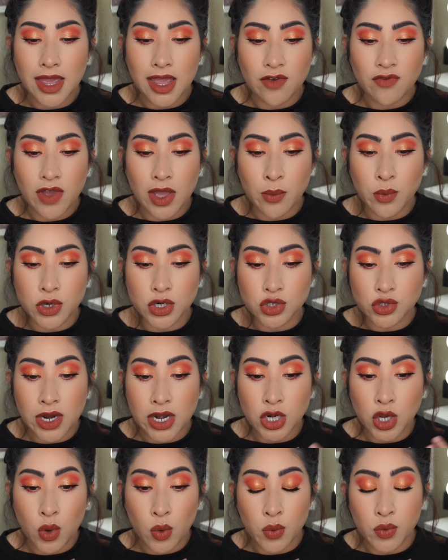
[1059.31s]
if I were to
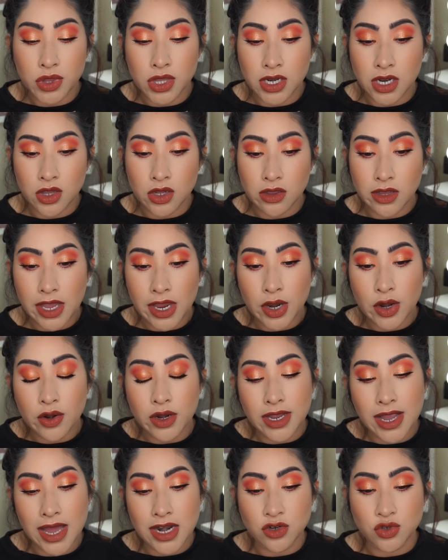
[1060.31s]
try to go in with another layer,
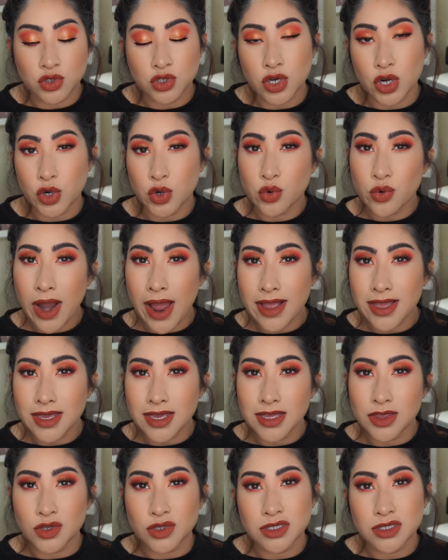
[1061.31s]
it kind of just start cracking.